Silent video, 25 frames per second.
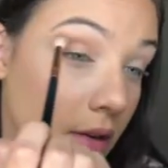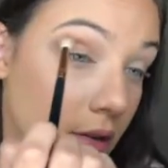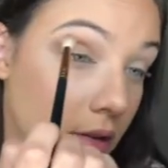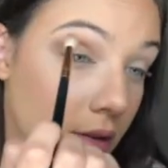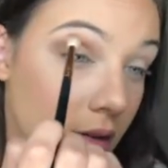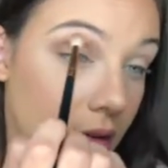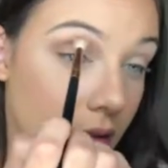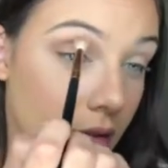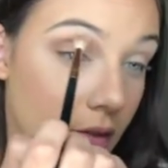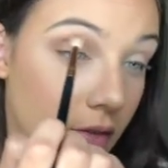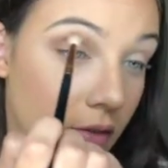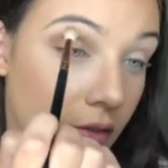
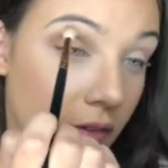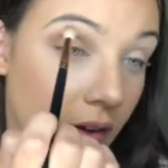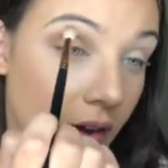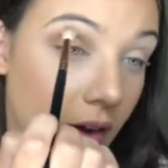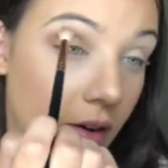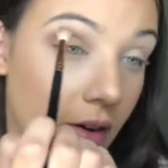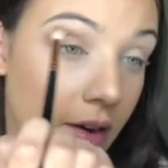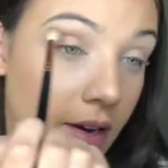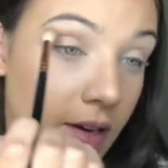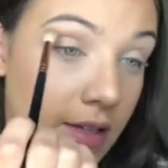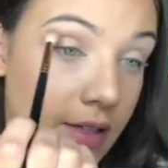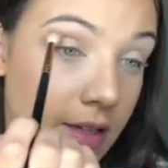to the
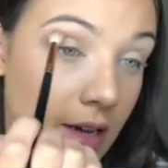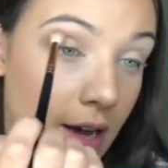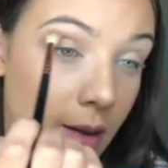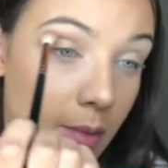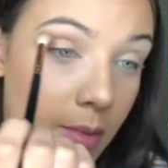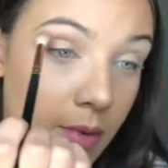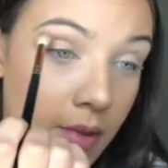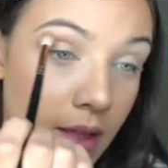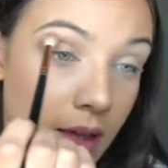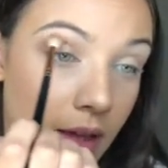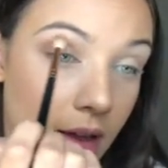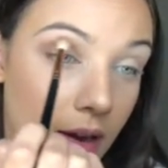very
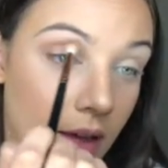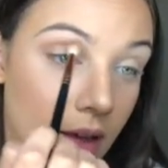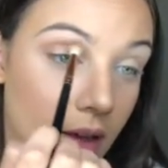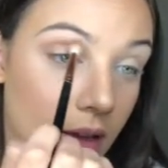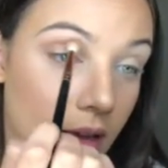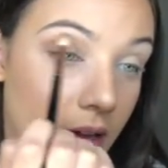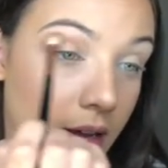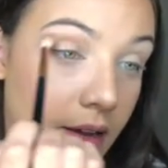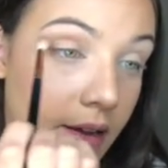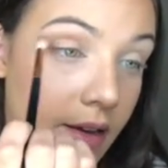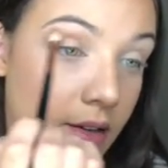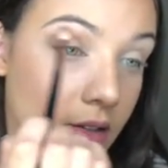top of that
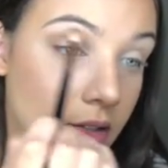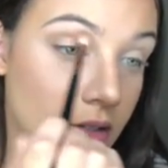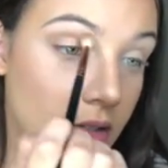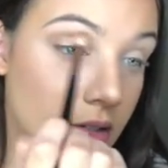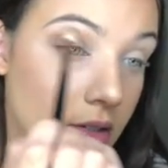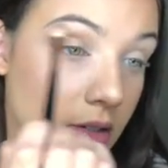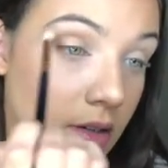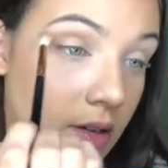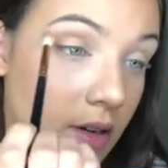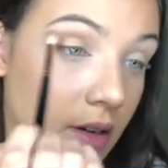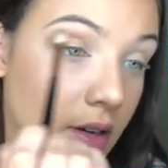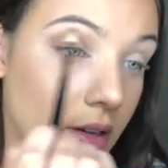
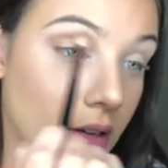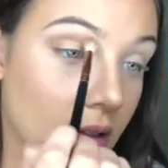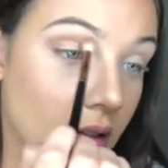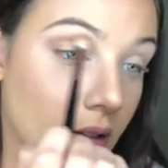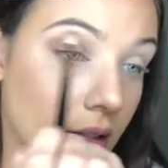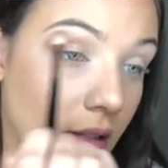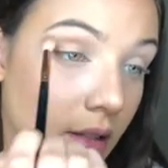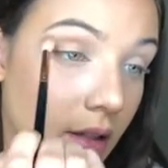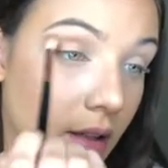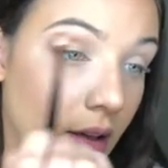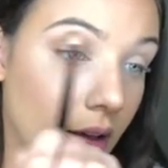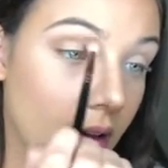edge
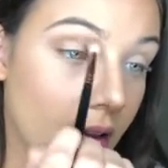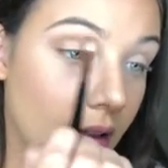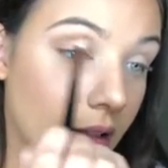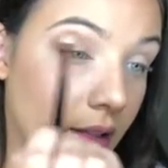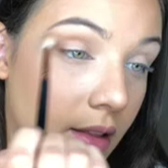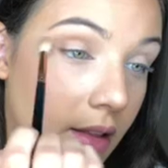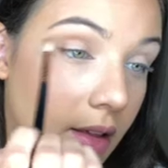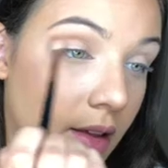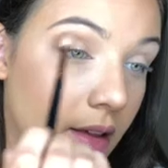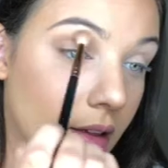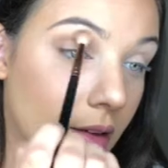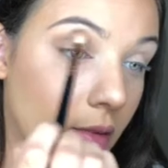and
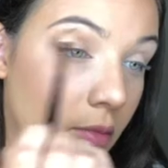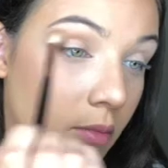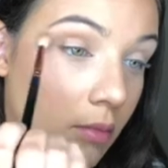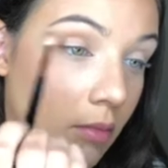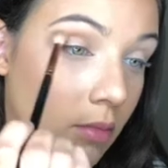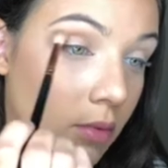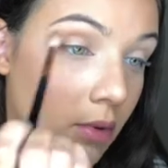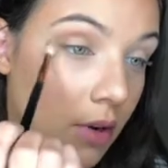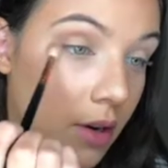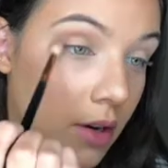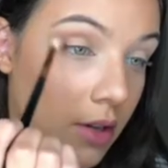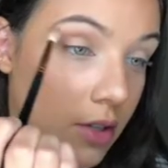lightly
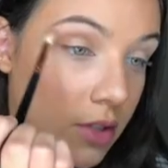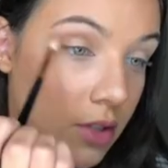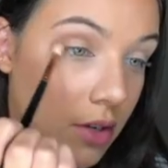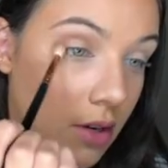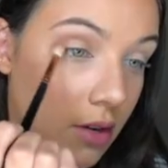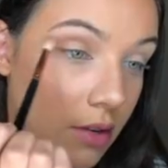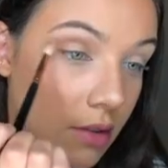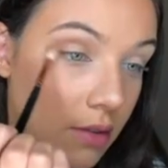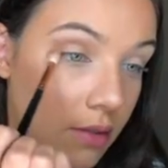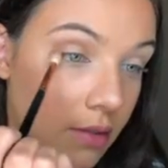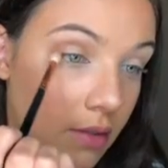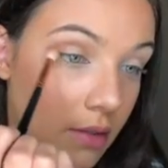brush
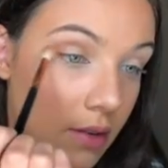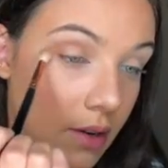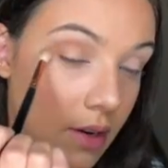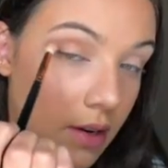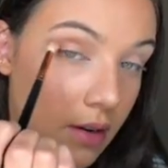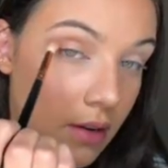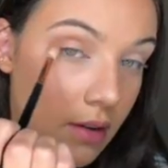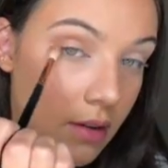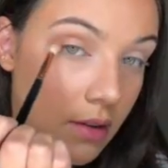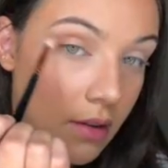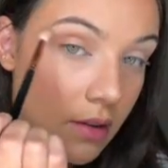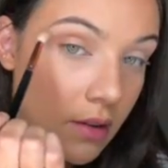over it.